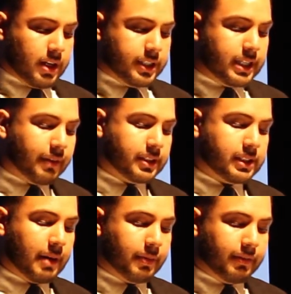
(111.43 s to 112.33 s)
she never
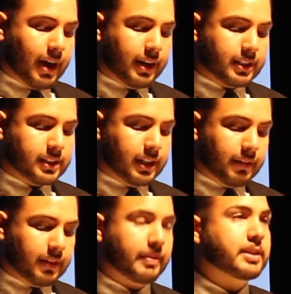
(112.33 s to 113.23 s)
stopped providing us the
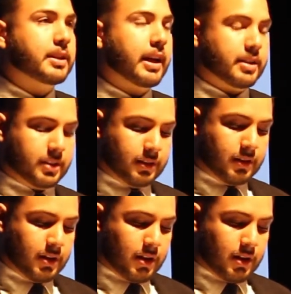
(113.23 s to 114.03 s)
gift of education.